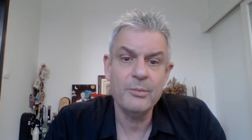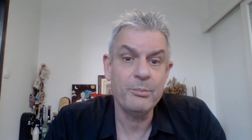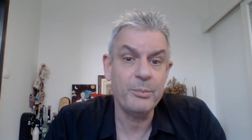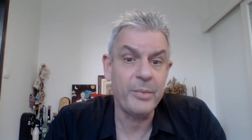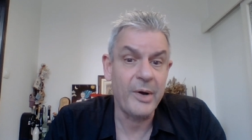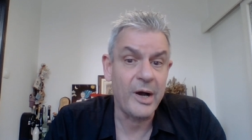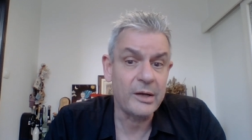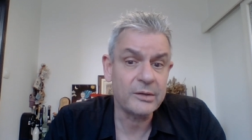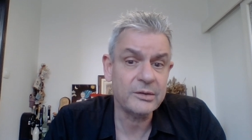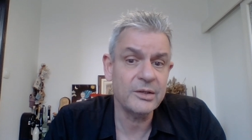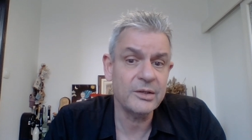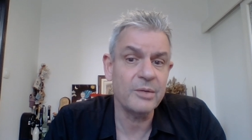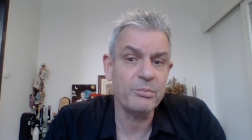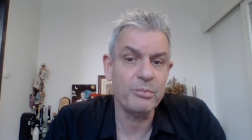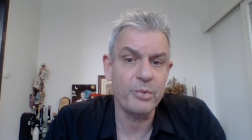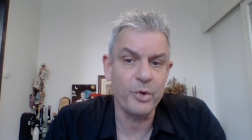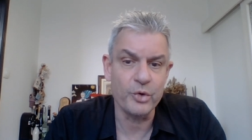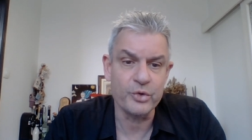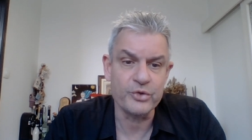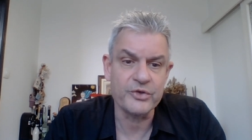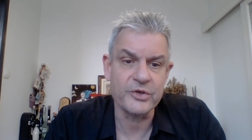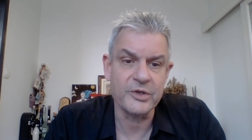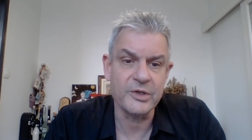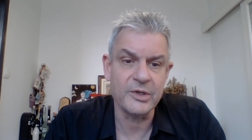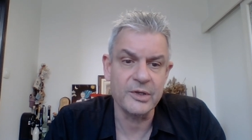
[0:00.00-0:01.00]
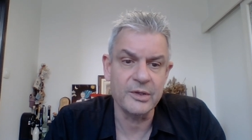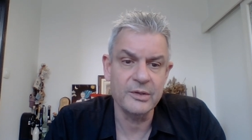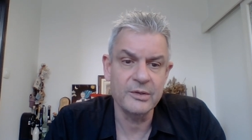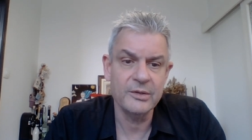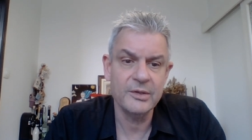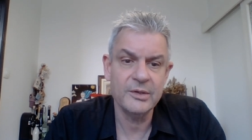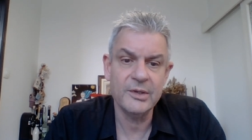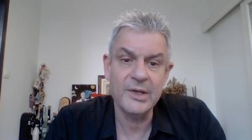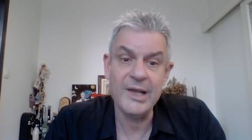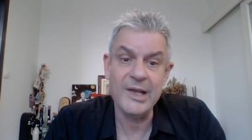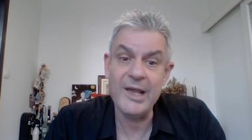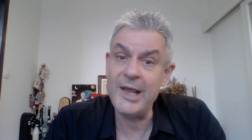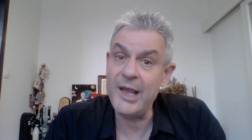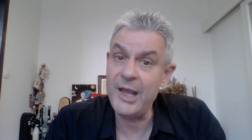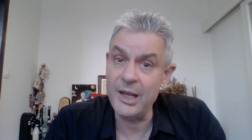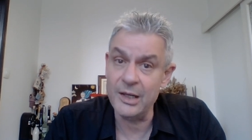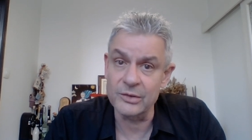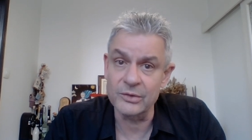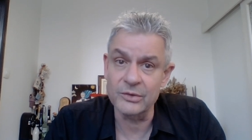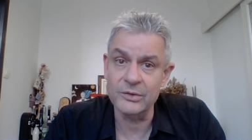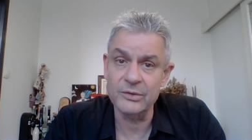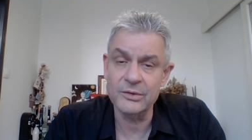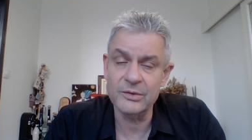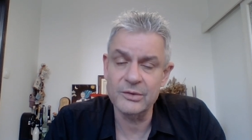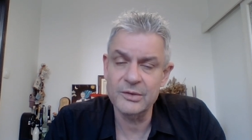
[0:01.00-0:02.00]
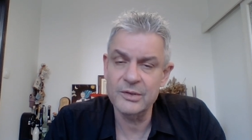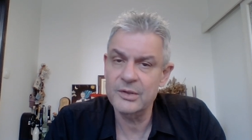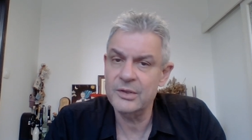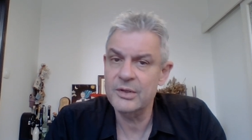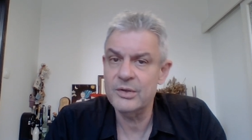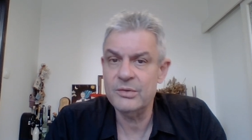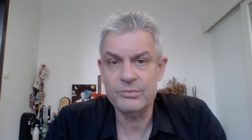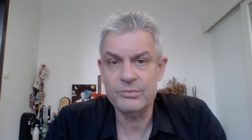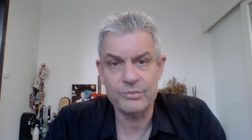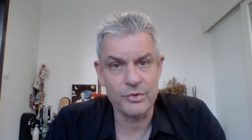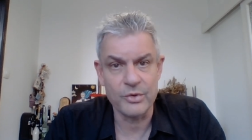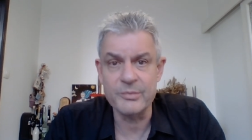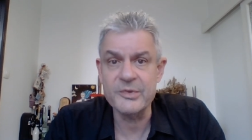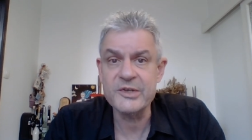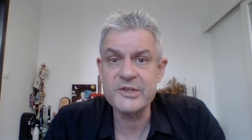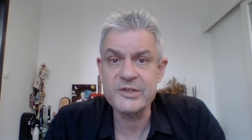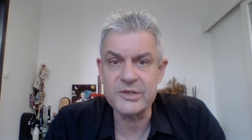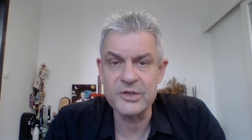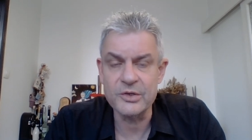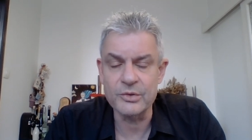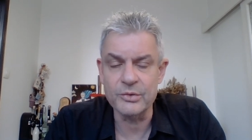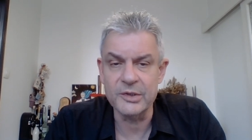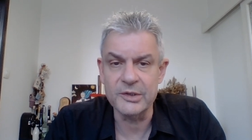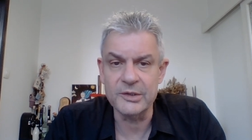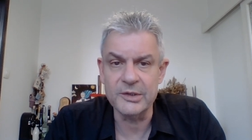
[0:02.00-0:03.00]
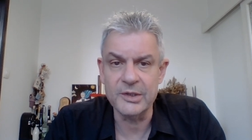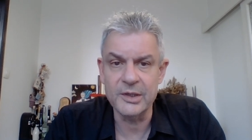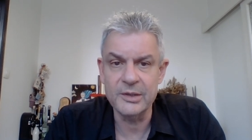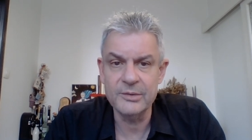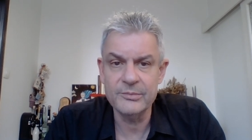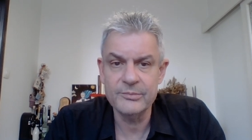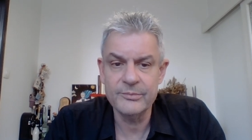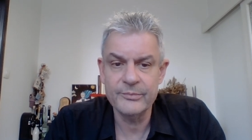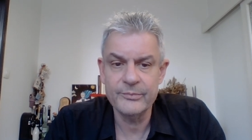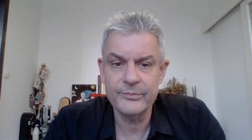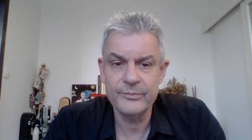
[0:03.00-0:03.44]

partner poaching, and promiscuity.